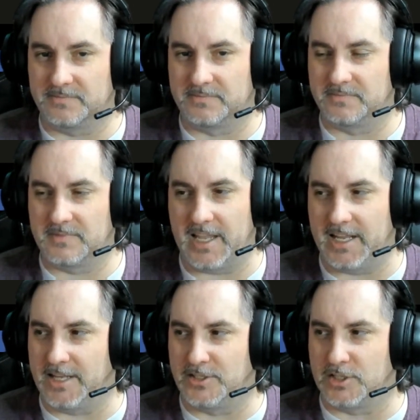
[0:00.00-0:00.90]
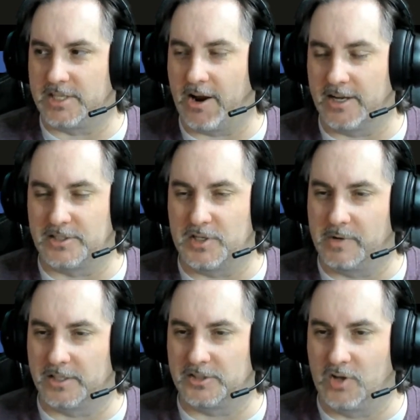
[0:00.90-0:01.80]
it just carries too
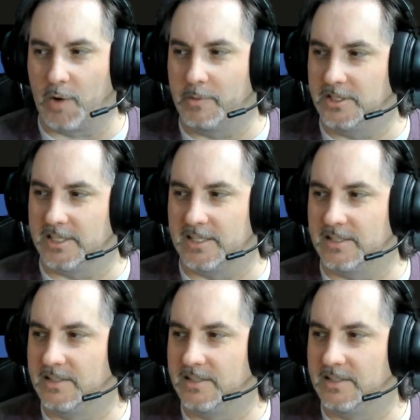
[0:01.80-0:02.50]
much garbage in it.